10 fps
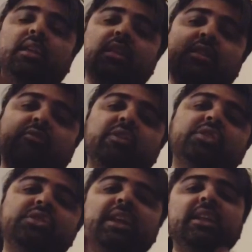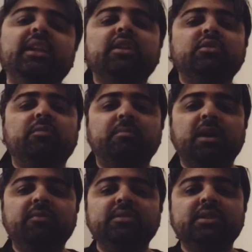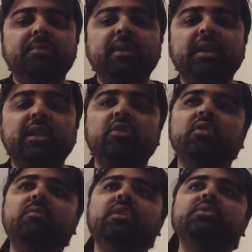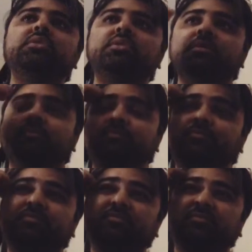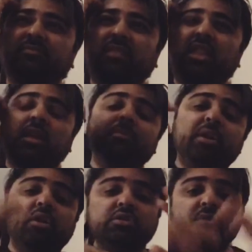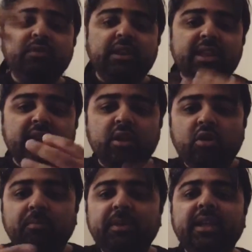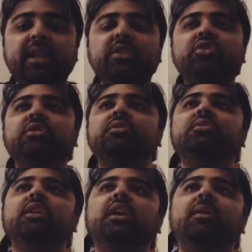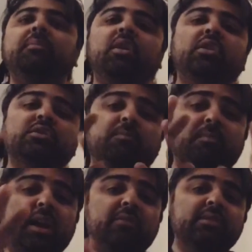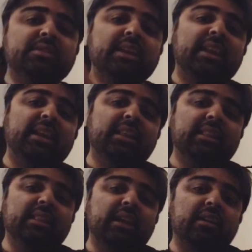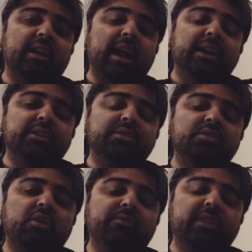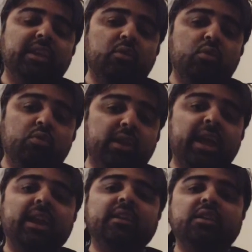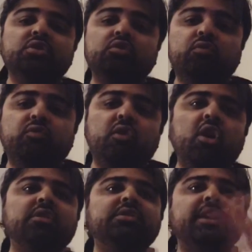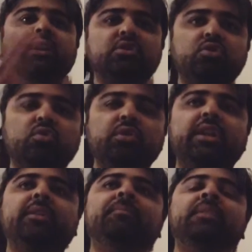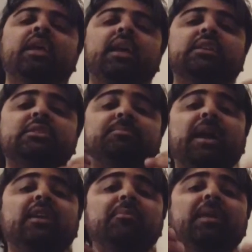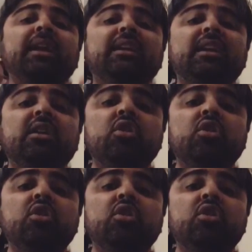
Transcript: the first 10 years of Marvel Cinematic Universe, because of the legal complications, because of Marvel selling their rights of their own characters to Fox and Sony, Spider-Man did